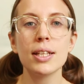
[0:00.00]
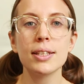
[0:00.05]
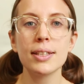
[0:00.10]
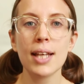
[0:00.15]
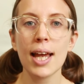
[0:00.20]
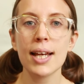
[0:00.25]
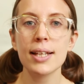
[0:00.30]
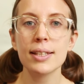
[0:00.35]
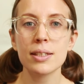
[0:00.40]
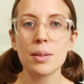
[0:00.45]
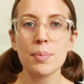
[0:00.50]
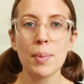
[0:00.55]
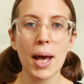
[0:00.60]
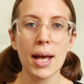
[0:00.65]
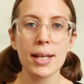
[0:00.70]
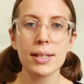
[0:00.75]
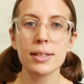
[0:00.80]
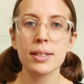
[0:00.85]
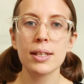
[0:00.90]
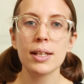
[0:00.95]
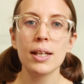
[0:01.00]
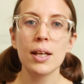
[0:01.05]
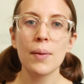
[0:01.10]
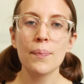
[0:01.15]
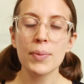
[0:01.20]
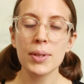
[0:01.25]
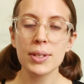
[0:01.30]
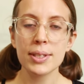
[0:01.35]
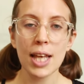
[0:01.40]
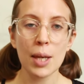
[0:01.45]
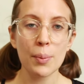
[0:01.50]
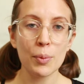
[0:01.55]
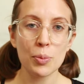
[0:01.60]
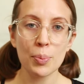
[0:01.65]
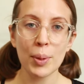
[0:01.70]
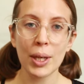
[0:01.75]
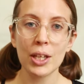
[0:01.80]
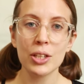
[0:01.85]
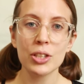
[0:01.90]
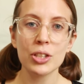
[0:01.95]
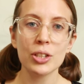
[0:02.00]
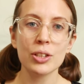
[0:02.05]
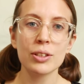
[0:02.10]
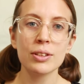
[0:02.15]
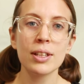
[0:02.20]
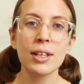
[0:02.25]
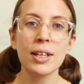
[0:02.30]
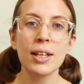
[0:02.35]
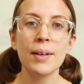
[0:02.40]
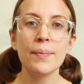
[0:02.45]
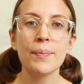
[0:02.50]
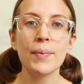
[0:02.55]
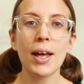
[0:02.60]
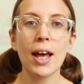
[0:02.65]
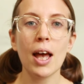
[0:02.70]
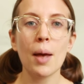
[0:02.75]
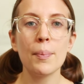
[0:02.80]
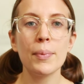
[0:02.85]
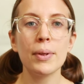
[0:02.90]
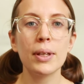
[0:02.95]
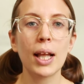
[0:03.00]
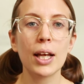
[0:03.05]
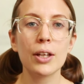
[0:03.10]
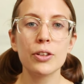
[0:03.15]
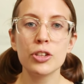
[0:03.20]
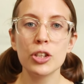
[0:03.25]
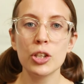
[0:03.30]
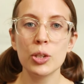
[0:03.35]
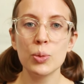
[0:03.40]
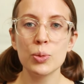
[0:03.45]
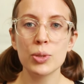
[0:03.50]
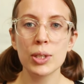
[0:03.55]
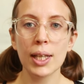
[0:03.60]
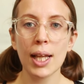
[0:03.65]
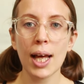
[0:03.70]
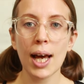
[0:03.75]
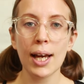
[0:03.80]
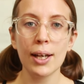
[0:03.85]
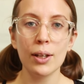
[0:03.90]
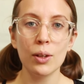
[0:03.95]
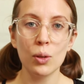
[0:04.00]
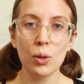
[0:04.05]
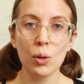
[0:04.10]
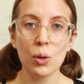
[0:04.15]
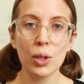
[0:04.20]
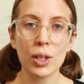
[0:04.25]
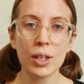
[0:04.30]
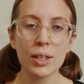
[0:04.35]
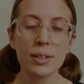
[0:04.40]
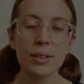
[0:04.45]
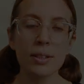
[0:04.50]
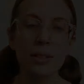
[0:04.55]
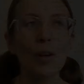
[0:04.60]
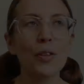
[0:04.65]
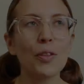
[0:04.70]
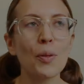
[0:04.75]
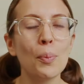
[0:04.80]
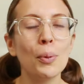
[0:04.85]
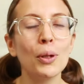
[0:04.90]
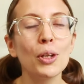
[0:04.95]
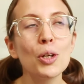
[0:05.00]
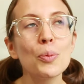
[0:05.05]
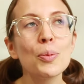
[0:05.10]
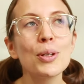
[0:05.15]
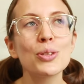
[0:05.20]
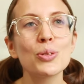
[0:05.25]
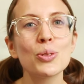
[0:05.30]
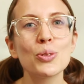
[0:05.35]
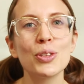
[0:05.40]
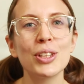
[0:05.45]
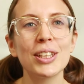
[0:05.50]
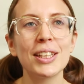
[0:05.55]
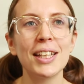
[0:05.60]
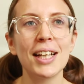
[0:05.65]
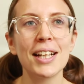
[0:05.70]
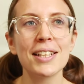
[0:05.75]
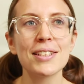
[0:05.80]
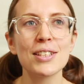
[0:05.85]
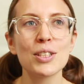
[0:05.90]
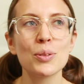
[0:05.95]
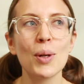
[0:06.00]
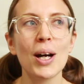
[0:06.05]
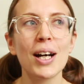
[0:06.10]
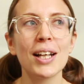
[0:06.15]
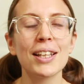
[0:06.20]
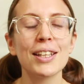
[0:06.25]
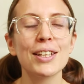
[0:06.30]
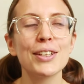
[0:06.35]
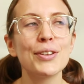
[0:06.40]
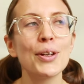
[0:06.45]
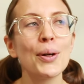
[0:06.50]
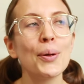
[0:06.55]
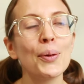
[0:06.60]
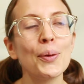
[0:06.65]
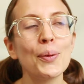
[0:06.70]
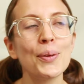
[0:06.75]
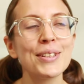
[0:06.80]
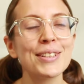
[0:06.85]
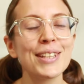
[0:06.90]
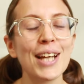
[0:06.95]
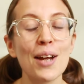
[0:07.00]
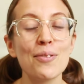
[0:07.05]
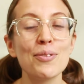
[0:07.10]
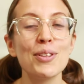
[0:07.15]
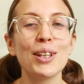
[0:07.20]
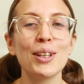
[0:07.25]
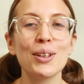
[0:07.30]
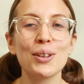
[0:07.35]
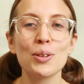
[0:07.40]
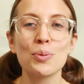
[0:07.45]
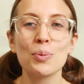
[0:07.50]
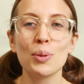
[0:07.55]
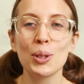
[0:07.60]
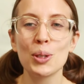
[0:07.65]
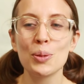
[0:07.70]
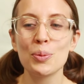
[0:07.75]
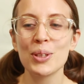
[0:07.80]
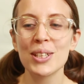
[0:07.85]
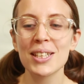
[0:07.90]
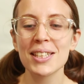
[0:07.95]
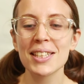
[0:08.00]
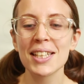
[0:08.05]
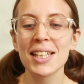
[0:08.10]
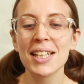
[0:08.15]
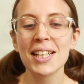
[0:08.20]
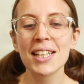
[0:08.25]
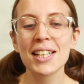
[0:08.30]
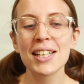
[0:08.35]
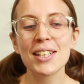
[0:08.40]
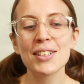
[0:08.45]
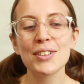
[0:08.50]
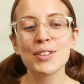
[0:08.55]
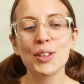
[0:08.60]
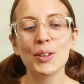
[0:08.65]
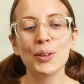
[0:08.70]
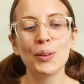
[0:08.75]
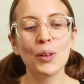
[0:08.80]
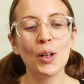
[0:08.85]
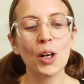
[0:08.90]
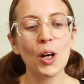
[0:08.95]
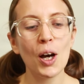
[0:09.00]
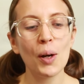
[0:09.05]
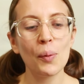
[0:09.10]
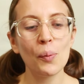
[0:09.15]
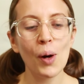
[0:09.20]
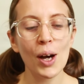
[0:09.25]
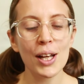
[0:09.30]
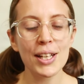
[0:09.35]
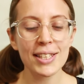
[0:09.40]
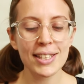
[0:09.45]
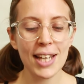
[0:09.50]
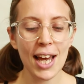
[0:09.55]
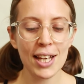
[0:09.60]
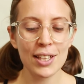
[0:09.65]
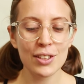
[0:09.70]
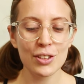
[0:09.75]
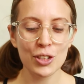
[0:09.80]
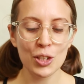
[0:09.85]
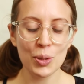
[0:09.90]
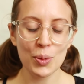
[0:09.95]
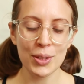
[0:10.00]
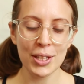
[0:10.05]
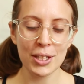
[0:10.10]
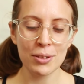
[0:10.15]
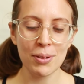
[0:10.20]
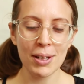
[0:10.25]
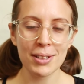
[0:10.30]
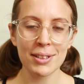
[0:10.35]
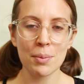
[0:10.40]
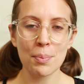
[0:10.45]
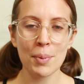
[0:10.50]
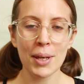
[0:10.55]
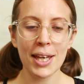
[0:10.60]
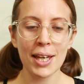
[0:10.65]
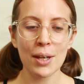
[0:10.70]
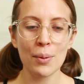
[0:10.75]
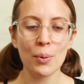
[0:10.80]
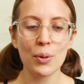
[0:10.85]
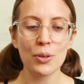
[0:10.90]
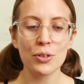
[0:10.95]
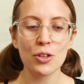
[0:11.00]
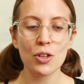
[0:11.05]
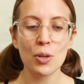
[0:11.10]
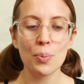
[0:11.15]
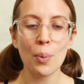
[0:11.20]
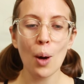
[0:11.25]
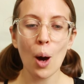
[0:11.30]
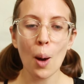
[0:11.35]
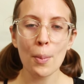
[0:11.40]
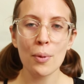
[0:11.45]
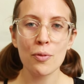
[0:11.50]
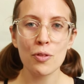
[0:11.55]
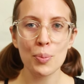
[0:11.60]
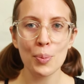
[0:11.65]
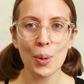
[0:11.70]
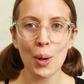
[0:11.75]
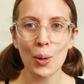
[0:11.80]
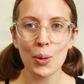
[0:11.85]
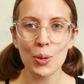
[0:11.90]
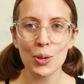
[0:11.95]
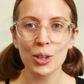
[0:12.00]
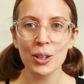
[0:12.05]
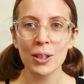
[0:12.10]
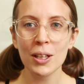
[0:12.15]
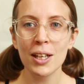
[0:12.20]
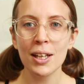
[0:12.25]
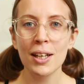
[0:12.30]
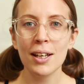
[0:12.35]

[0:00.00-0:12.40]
taste the best. Same with peaches, like June, July, August. The blueberries were really nice as well, and I don't always get really good blueberries. So what I decided to do with this recipe was at the bottom of the bowl,